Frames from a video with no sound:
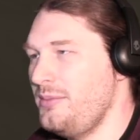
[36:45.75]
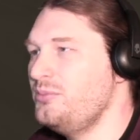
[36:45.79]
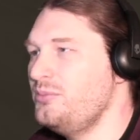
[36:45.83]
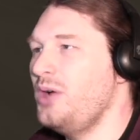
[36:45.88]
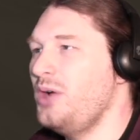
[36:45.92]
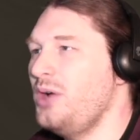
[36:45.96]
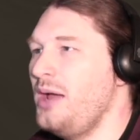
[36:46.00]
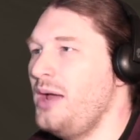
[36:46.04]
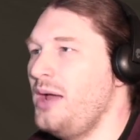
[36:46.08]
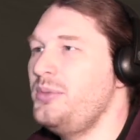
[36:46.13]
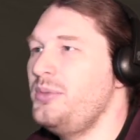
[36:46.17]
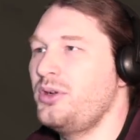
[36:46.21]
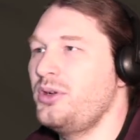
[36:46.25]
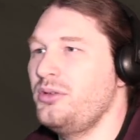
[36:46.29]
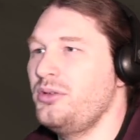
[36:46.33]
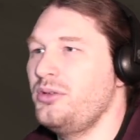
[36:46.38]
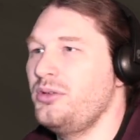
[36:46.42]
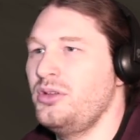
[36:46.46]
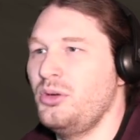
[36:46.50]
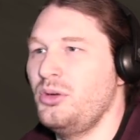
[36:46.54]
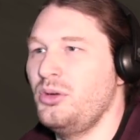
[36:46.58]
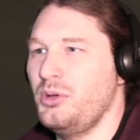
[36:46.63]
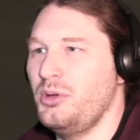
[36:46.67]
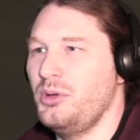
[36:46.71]
I built a
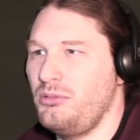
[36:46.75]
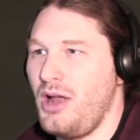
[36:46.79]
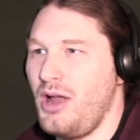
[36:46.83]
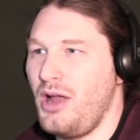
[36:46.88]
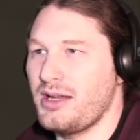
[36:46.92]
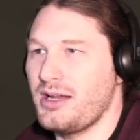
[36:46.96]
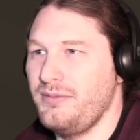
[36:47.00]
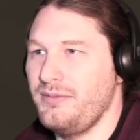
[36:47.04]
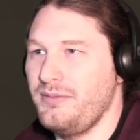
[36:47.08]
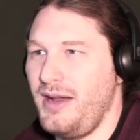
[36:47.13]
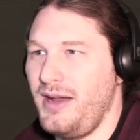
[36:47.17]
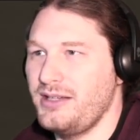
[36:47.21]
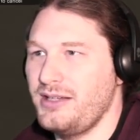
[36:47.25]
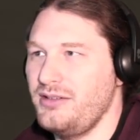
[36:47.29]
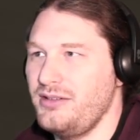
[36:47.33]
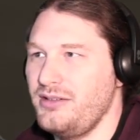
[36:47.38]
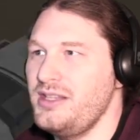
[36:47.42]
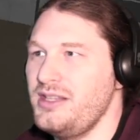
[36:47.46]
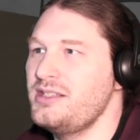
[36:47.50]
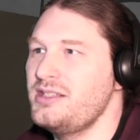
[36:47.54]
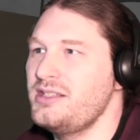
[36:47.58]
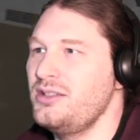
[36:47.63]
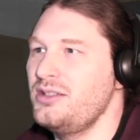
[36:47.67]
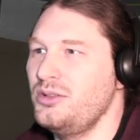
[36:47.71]
little bit rocket factory.
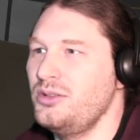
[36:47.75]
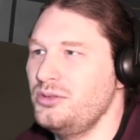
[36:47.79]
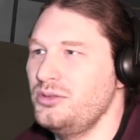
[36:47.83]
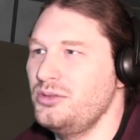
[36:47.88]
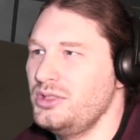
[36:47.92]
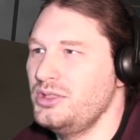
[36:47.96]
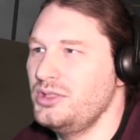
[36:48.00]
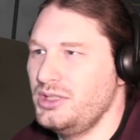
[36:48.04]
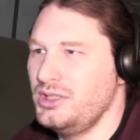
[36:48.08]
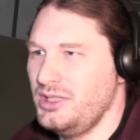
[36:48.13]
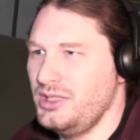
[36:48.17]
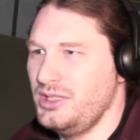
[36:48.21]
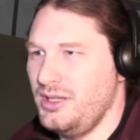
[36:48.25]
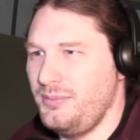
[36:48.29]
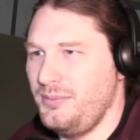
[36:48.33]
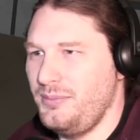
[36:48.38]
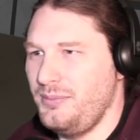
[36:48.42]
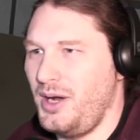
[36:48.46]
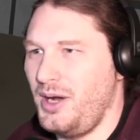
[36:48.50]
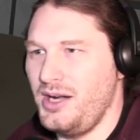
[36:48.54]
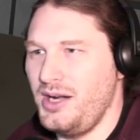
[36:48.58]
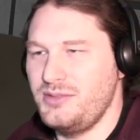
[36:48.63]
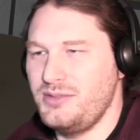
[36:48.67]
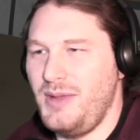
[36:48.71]
These little
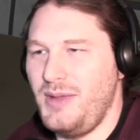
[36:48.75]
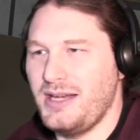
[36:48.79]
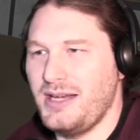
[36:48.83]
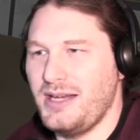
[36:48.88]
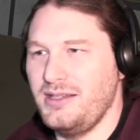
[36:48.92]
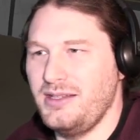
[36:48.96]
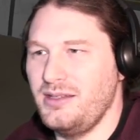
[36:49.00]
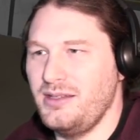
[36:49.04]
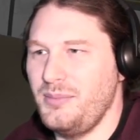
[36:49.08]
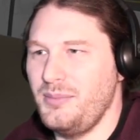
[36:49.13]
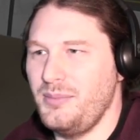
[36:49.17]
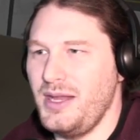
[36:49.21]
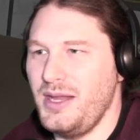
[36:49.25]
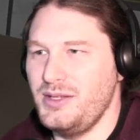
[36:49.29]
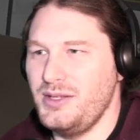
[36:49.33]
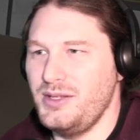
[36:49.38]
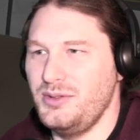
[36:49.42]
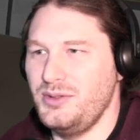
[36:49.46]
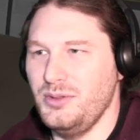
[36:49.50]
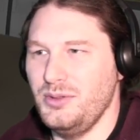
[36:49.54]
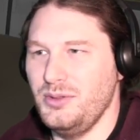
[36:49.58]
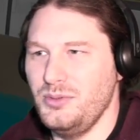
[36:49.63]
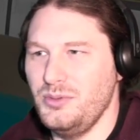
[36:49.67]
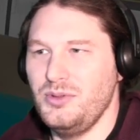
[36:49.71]
parts back at the base
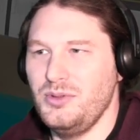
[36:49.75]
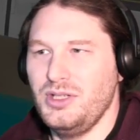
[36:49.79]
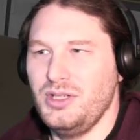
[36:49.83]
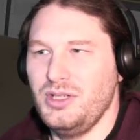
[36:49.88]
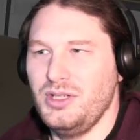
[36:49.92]
too.